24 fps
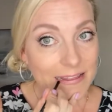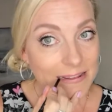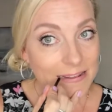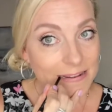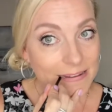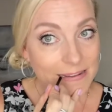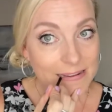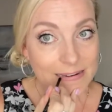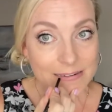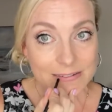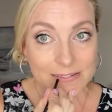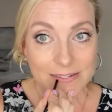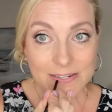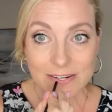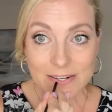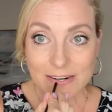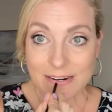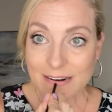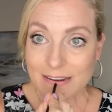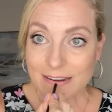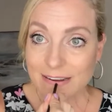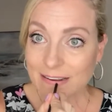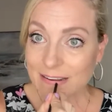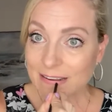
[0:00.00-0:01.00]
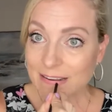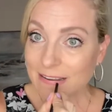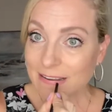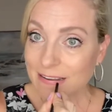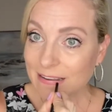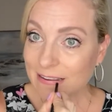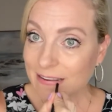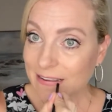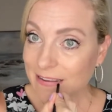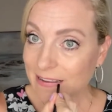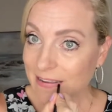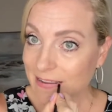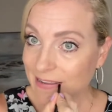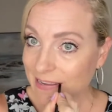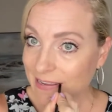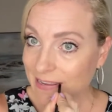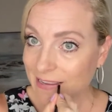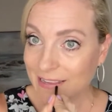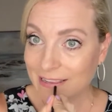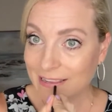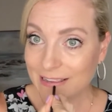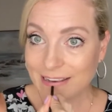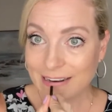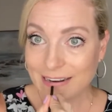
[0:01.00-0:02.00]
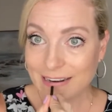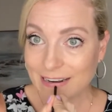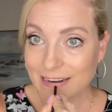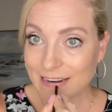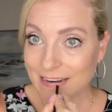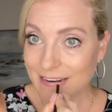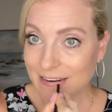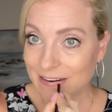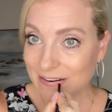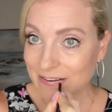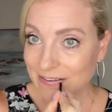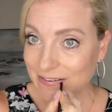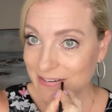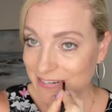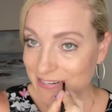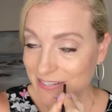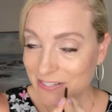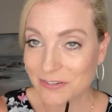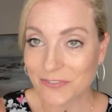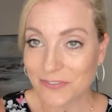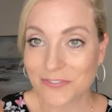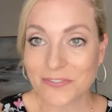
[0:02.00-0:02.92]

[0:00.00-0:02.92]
little trick this is always so